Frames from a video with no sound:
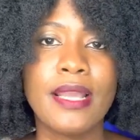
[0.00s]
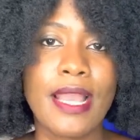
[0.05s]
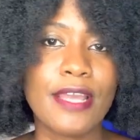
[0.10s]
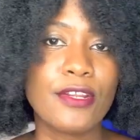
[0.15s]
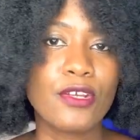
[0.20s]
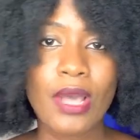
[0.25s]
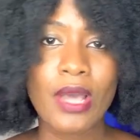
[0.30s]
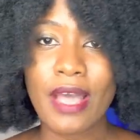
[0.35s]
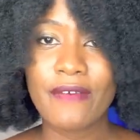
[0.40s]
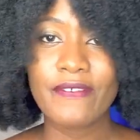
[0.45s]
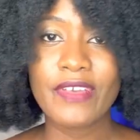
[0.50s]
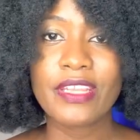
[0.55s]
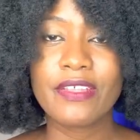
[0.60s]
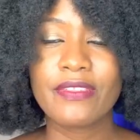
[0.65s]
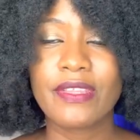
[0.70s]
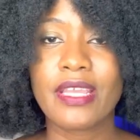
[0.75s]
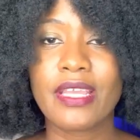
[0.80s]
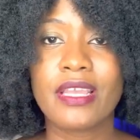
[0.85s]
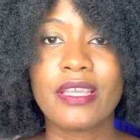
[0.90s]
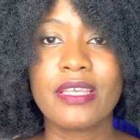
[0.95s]
I don't have
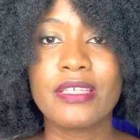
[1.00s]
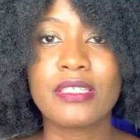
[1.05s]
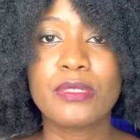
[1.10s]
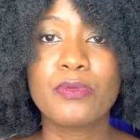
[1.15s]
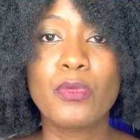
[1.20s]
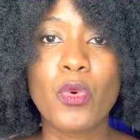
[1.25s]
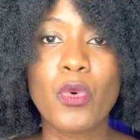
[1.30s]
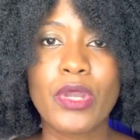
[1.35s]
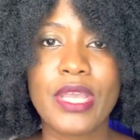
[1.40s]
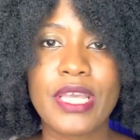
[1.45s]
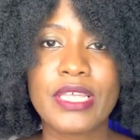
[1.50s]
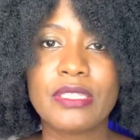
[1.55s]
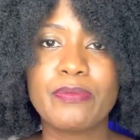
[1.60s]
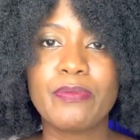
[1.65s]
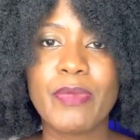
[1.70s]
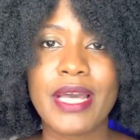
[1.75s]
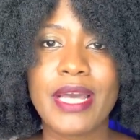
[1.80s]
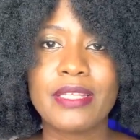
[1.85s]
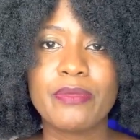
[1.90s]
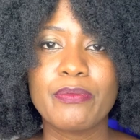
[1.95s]
anything against smokers,
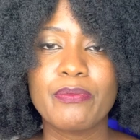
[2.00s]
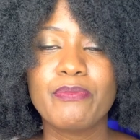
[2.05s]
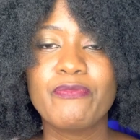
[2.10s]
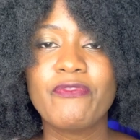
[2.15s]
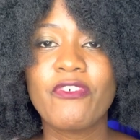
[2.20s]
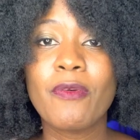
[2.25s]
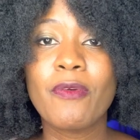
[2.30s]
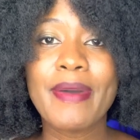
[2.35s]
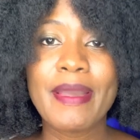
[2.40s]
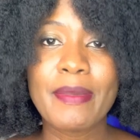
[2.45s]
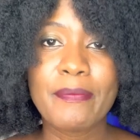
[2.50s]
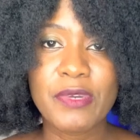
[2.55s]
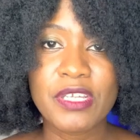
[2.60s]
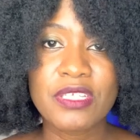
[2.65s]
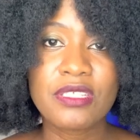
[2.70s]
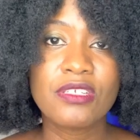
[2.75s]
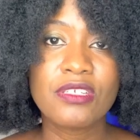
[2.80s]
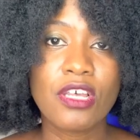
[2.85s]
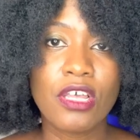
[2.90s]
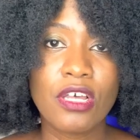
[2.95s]
but for my
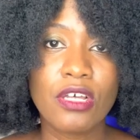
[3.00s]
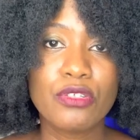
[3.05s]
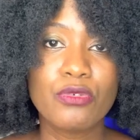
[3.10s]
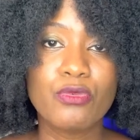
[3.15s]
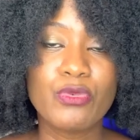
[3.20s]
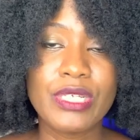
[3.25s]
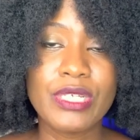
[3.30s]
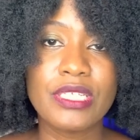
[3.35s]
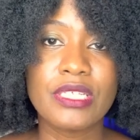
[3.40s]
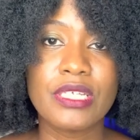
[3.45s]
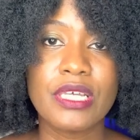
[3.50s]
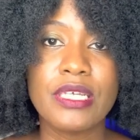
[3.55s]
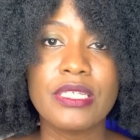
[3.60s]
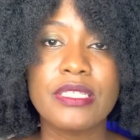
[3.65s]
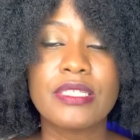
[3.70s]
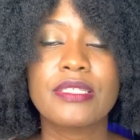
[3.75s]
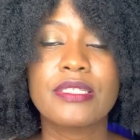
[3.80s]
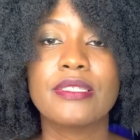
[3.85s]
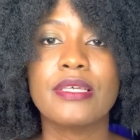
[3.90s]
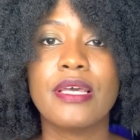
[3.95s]
personal health
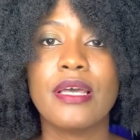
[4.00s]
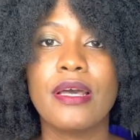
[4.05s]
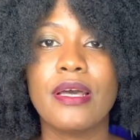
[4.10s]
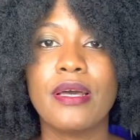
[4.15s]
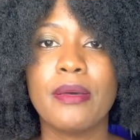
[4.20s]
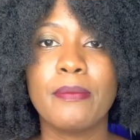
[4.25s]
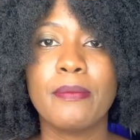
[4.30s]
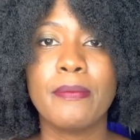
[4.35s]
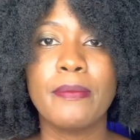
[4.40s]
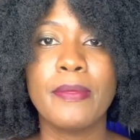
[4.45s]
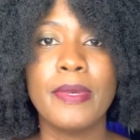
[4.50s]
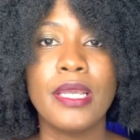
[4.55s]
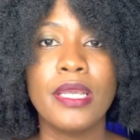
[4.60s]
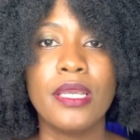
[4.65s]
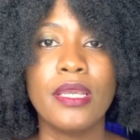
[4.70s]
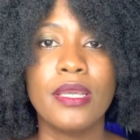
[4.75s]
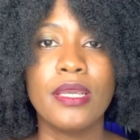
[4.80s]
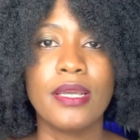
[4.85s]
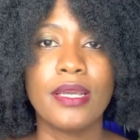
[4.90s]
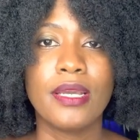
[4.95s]
reasons,
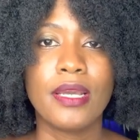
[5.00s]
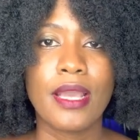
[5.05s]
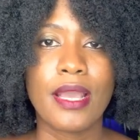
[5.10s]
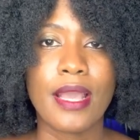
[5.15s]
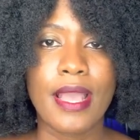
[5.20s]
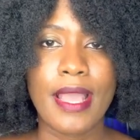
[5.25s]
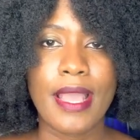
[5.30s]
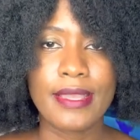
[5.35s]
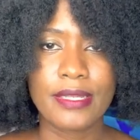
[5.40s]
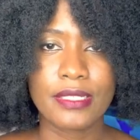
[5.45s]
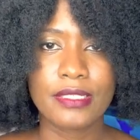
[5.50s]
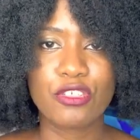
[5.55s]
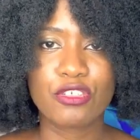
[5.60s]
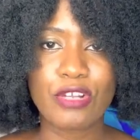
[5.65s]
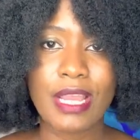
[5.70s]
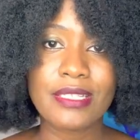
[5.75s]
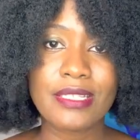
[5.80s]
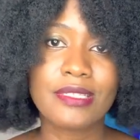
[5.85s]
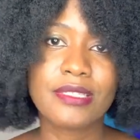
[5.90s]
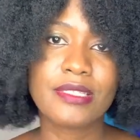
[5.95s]
I
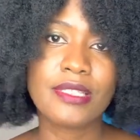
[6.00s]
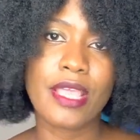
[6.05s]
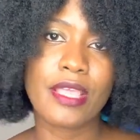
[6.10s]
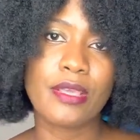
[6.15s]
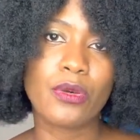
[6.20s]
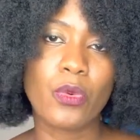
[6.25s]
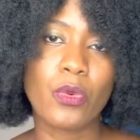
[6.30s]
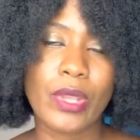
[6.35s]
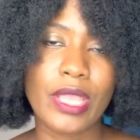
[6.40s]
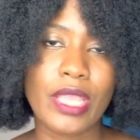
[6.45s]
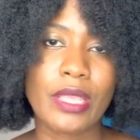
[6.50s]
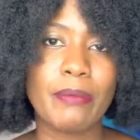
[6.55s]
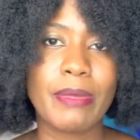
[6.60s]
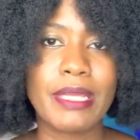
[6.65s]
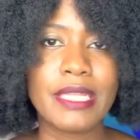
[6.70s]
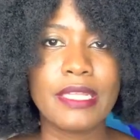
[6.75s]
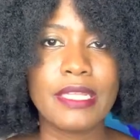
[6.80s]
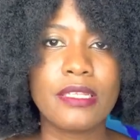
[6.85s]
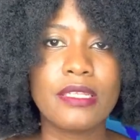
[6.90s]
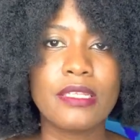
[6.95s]
try to stay away.
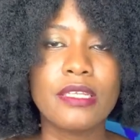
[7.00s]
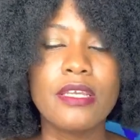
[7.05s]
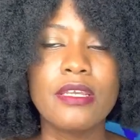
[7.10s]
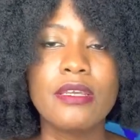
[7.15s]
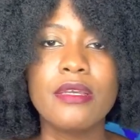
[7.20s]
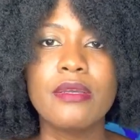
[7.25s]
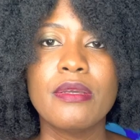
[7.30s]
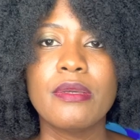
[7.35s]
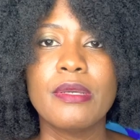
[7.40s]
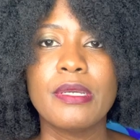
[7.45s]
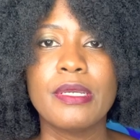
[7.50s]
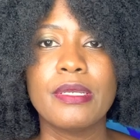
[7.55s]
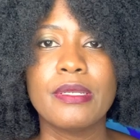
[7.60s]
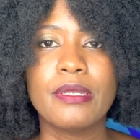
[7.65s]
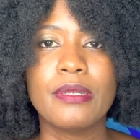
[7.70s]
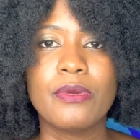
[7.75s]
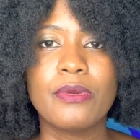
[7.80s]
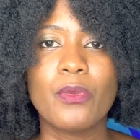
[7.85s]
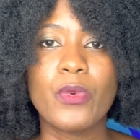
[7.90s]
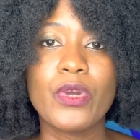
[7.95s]
But then
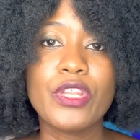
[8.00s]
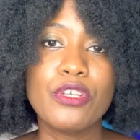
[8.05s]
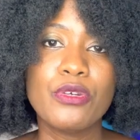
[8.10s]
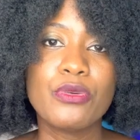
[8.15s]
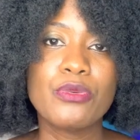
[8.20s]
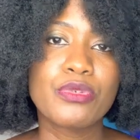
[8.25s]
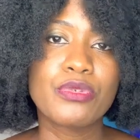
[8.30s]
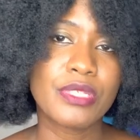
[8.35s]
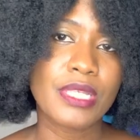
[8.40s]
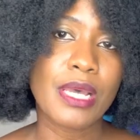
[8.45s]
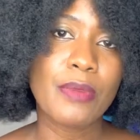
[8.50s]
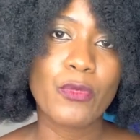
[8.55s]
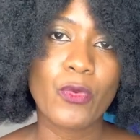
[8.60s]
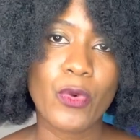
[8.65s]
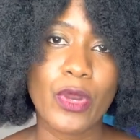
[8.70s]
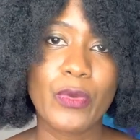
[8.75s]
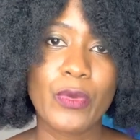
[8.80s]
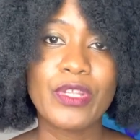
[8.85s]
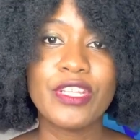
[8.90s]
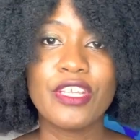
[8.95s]
when you
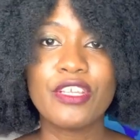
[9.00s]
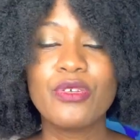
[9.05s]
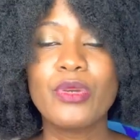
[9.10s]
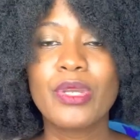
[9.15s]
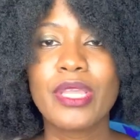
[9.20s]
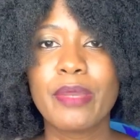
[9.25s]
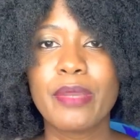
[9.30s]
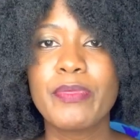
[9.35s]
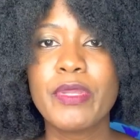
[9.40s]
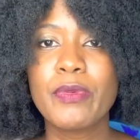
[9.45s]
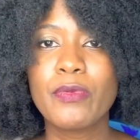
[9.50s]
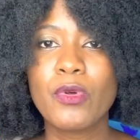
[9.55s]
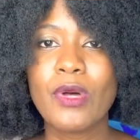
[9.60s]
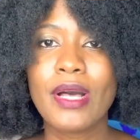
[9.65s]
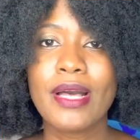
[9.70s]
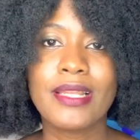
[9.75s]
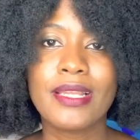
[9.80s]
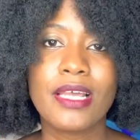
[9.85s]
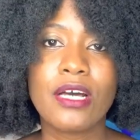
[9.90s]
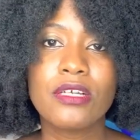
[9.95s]
somewhere in the UK, people
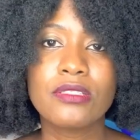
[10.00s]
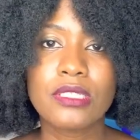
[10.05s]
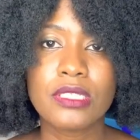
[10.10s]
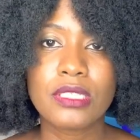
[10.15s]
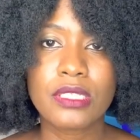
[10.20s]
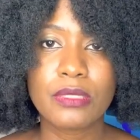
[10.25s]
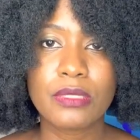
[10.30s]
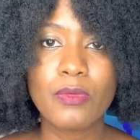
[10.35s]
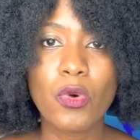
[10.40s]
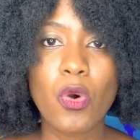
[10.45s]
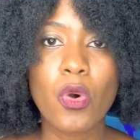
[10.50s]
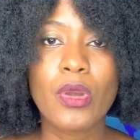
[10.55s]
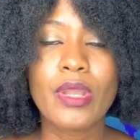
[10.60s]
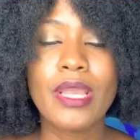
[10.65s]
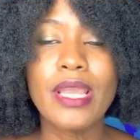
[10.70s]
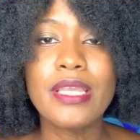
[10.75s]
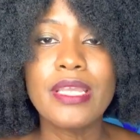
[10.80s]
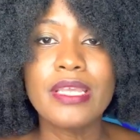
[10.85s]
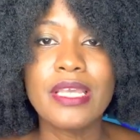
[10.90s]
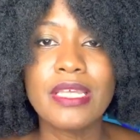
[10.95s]
are allowed to
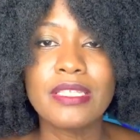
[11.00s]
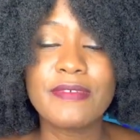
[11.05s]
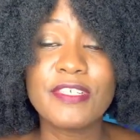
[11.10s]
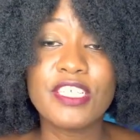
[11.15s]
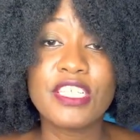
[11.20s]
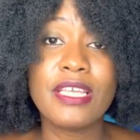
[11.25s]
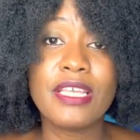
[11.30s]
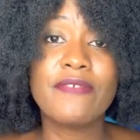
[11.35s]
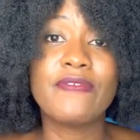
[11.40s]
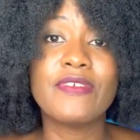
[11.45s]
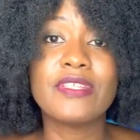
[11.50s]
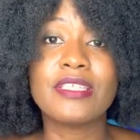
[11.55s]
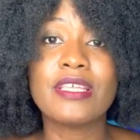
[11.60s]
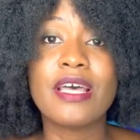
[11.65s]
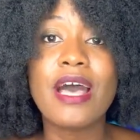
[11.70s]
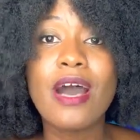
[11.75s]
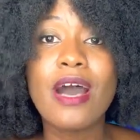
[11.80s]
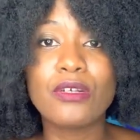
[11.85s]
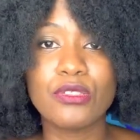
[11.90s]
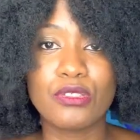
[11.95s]
smoke, especially if it's
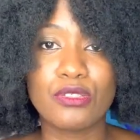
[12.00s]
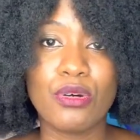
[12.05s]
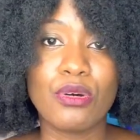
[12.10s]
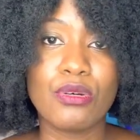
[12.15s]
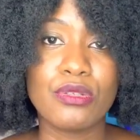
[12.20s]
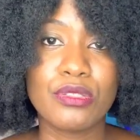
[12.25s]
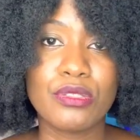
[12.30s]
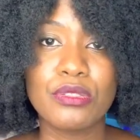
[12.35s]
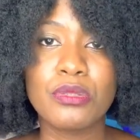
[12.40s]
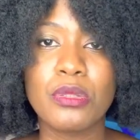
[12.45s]
outdoors, you